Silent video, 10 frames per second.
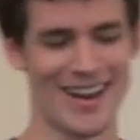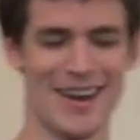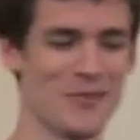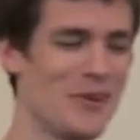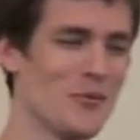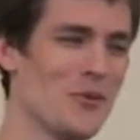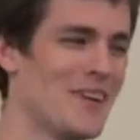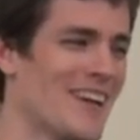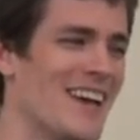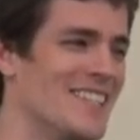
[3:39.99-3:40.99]
I read
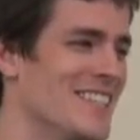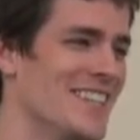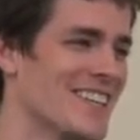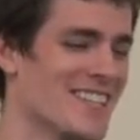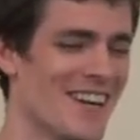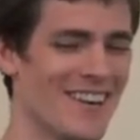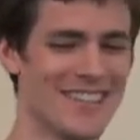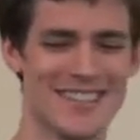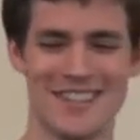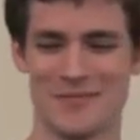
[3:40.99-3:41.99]
real edgy
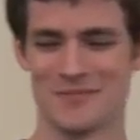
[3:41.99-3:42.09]
dictionaries.